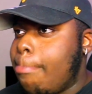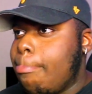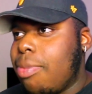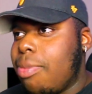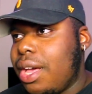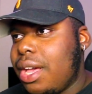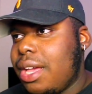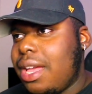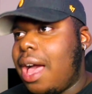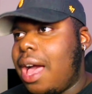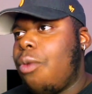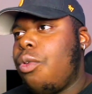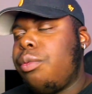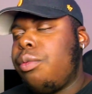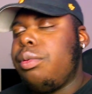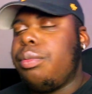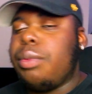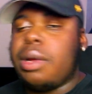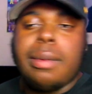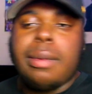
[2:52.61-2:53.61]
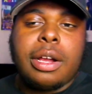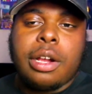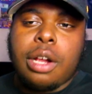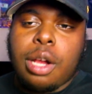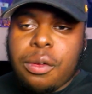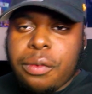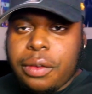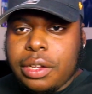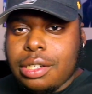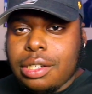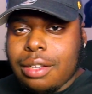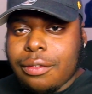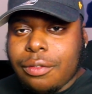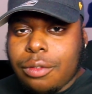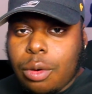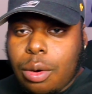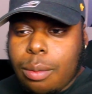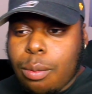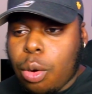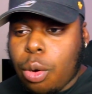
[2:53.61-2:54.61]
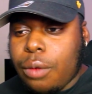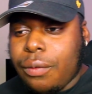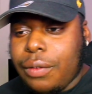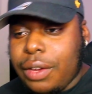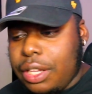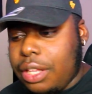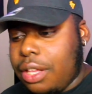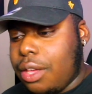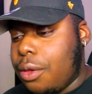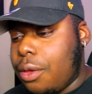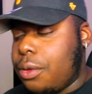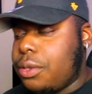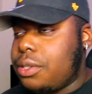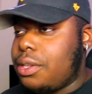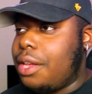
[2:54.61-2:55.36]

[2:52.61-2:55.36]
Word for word: but I will be bringing my girlfriend on four more videos.